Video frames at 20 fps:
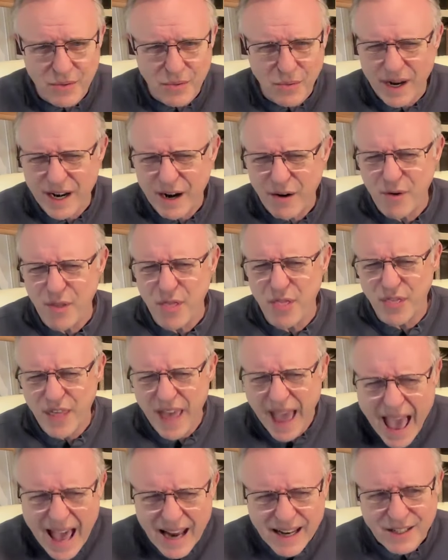whatever
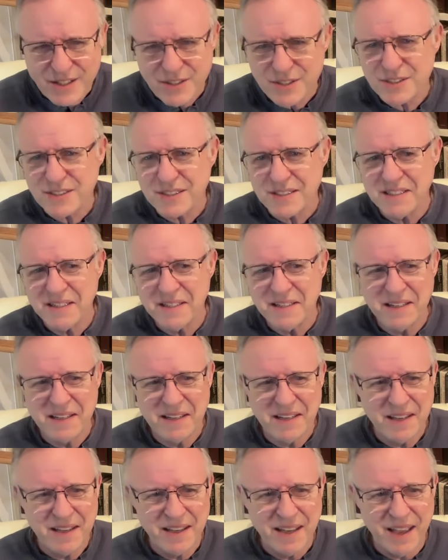that is,
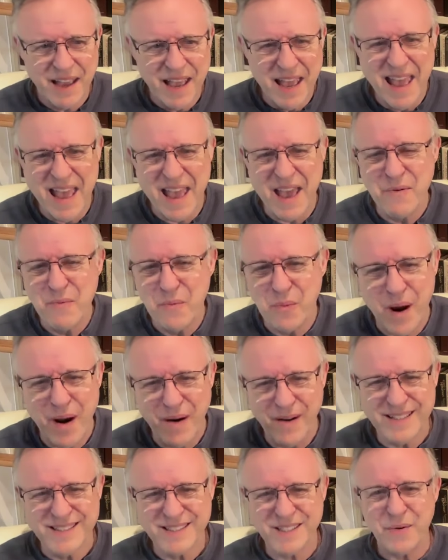and
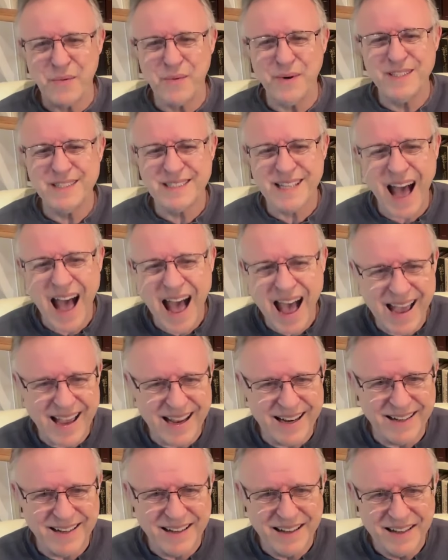where does it
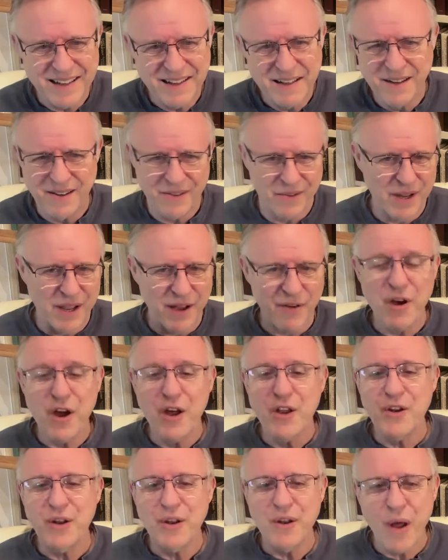reside? We have
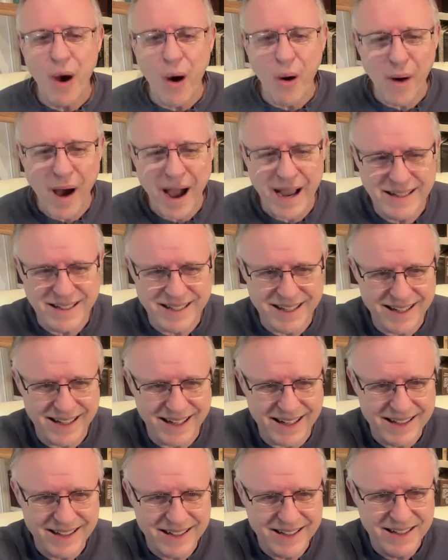no
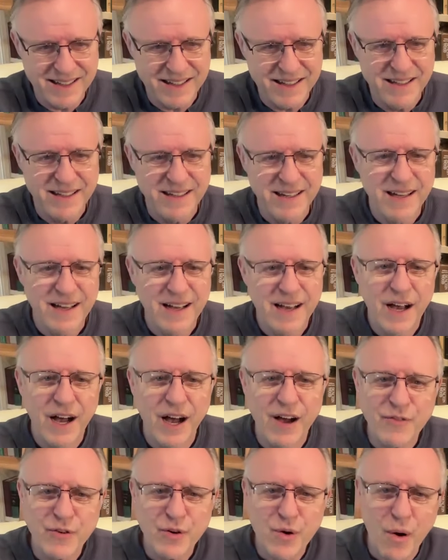idea.
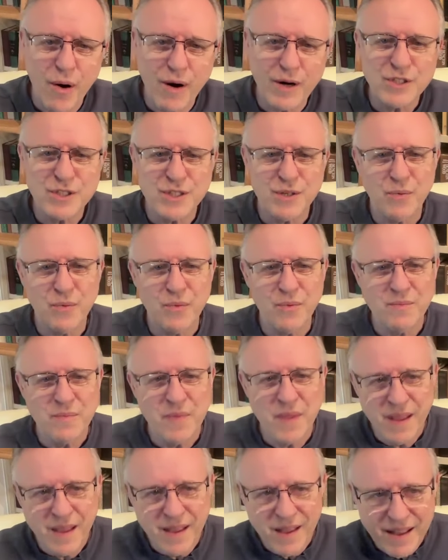Of course,
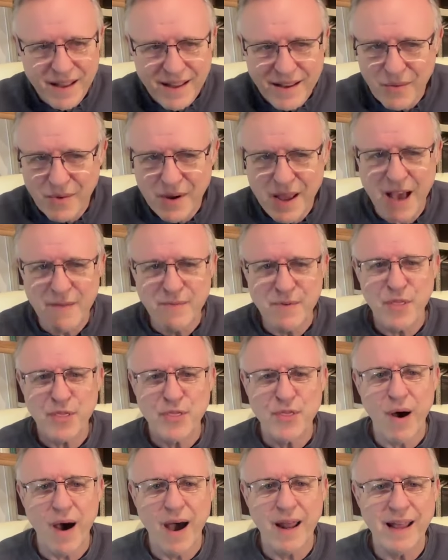we haven't
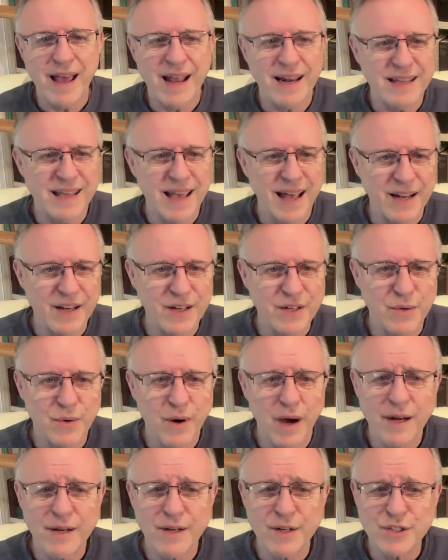thought at getting
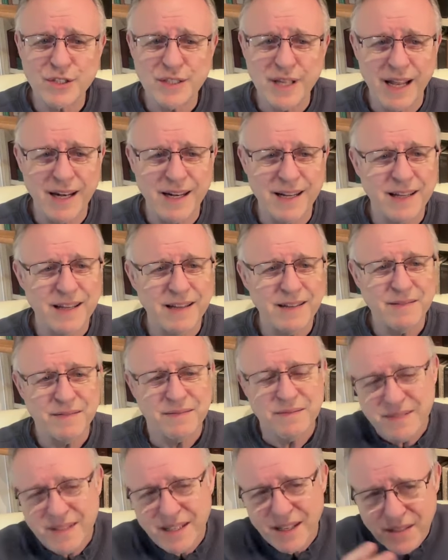to understanding
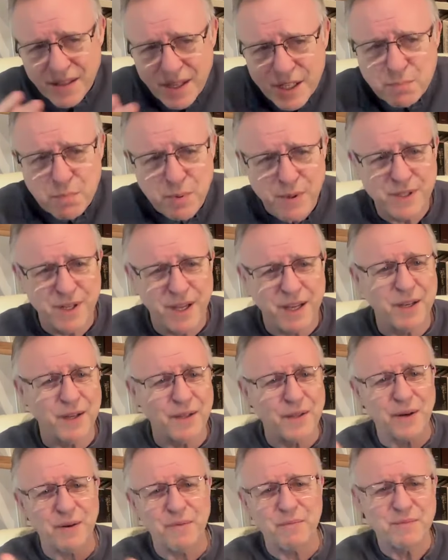in this
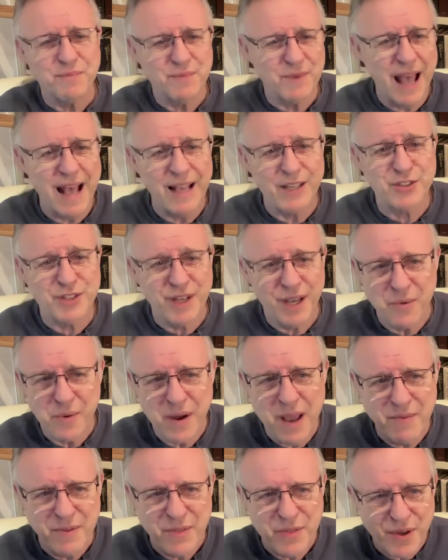particular essay.
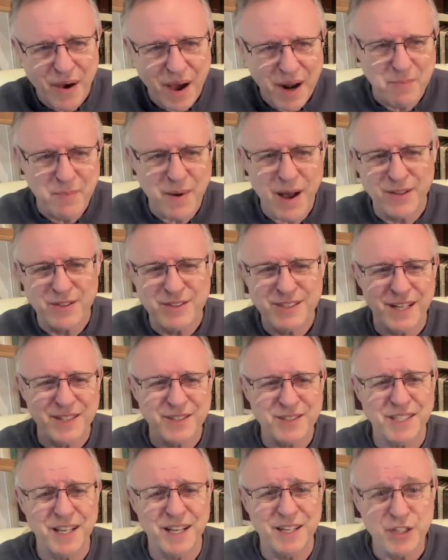We haven't thought about
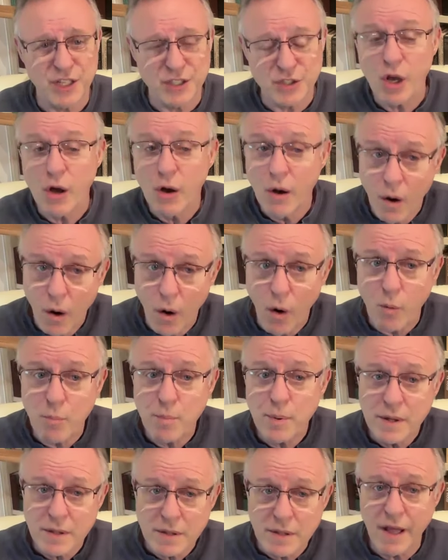such things as
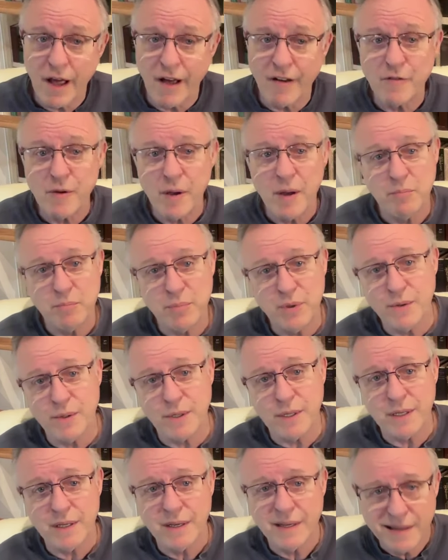hope, love,
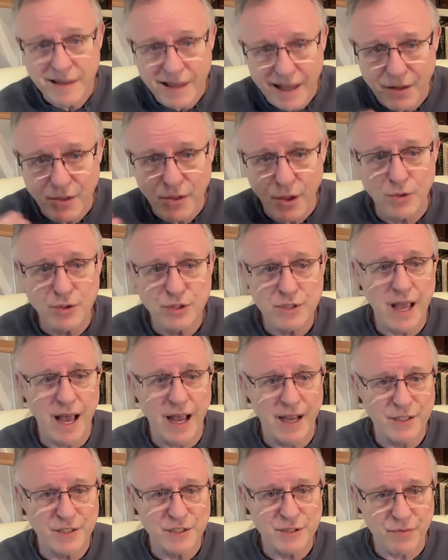beauty, and those
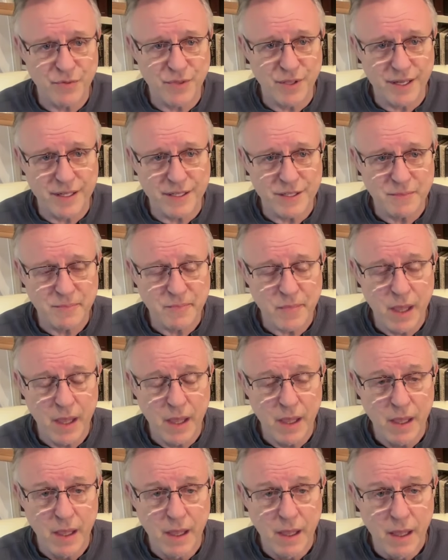kinds of things.
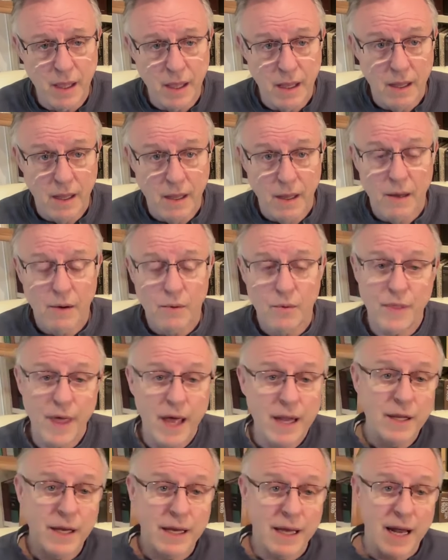
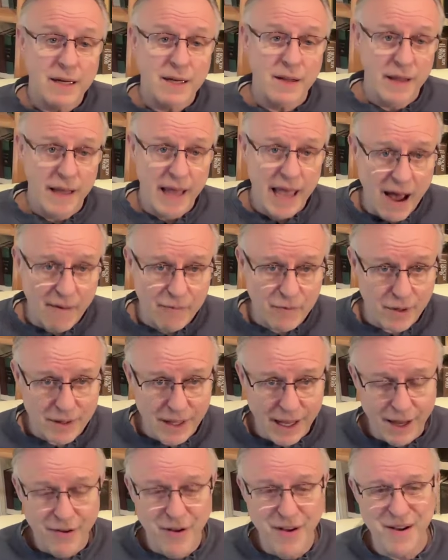Then you get to the
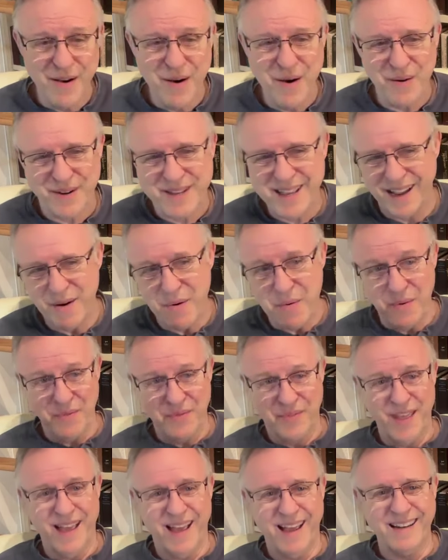afterlife. Okay, well